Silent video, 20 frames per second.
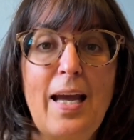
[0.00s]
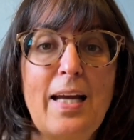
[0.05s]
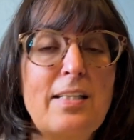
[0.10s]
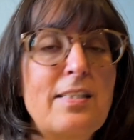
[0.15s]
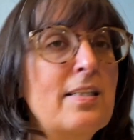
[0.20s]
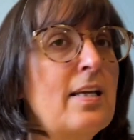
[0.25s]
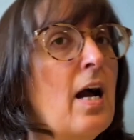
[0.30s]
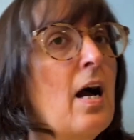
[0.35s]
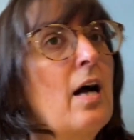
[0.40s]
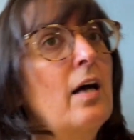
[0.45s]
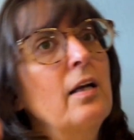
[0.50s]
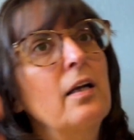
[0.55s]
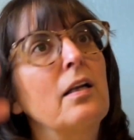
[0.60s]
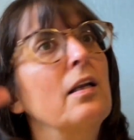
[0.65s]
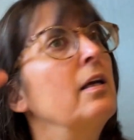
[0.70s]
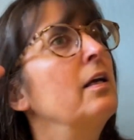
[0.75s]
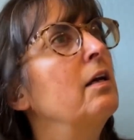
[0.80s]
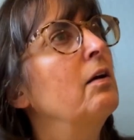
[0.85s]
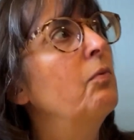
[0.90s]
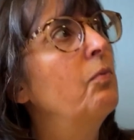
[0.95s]
It's kind
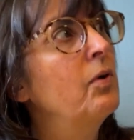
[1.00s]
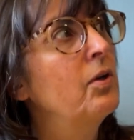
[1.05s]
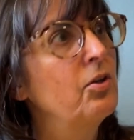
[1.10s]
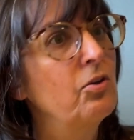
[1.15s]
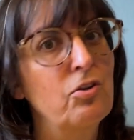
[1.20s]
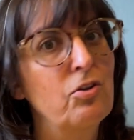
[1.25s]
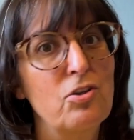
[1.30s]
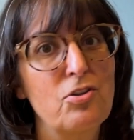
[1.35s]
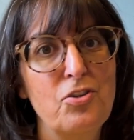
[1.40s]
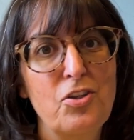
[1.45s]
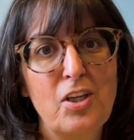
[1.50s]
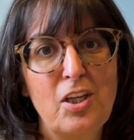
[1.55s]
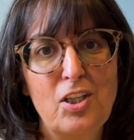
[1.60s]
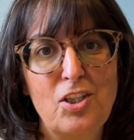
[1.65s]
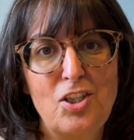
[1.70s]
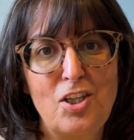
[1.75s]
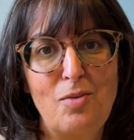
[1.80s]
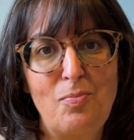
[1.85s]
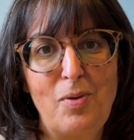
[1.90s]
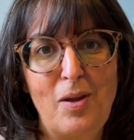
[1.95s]
of like when you're using
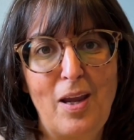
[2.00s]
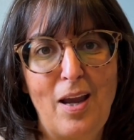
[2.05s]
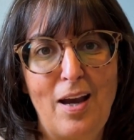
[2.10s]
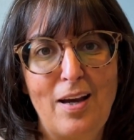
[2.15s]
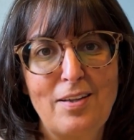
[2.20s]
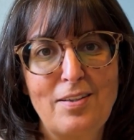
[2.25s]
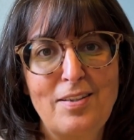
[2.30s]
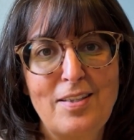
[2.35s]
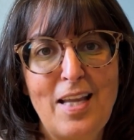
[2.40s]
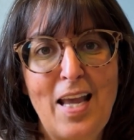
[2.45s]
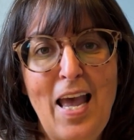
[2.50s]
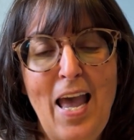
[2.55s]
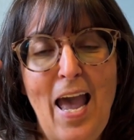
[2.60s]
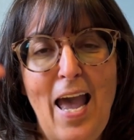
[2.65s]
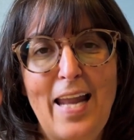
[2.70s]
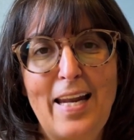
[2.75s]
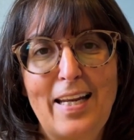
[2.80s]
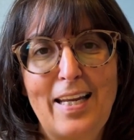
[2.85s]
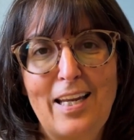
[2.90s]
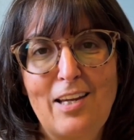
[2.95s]
a GPS
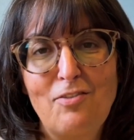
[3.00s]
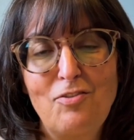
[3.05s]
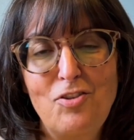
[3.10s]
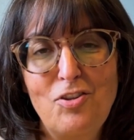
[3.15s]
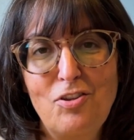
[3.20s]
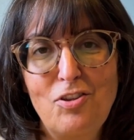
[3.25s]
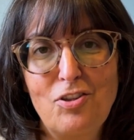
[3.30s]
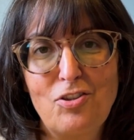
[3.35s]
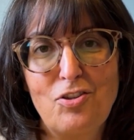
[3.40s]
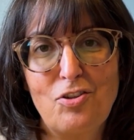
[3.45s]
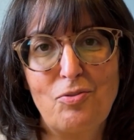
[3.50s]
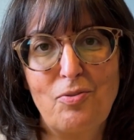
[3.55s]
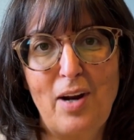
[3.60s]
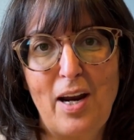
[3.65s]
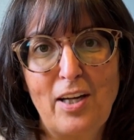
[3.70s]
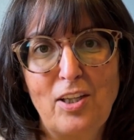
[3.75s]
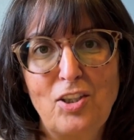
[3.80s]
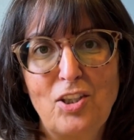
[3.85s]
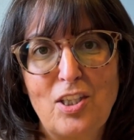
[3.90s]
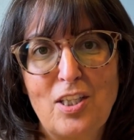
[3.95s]
and it gives you the
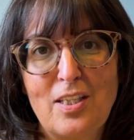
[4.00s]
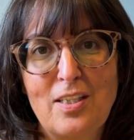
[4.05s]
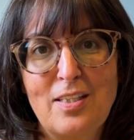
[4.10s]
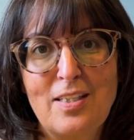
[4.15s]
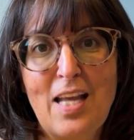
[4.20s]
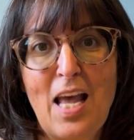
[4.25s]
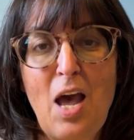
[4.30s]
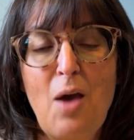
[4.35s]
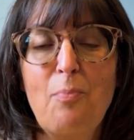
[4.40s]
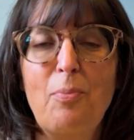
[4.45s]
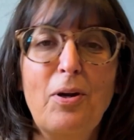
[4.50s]
directions,